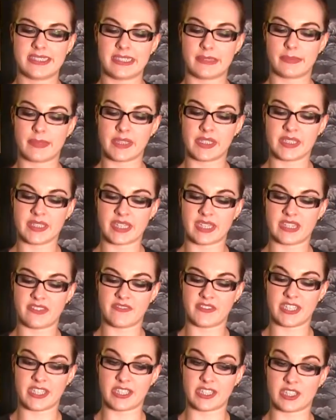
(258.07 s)
Depends on
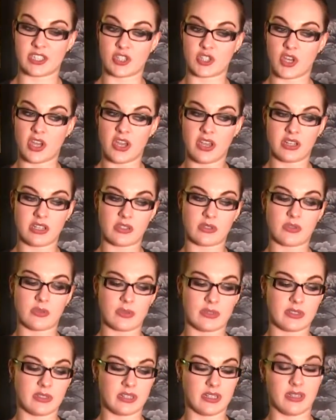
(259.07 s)
if it needs a shock
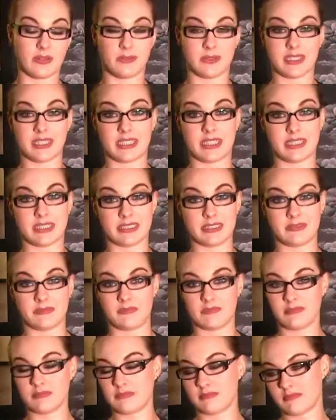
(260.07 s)
or a really good
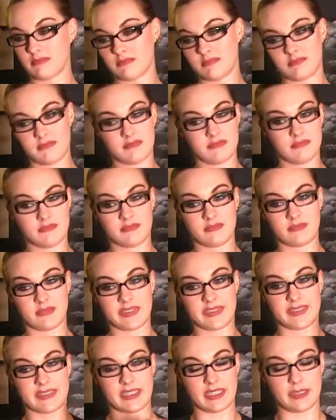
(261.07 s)

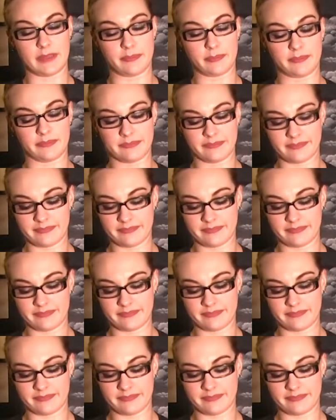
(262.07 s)
steam.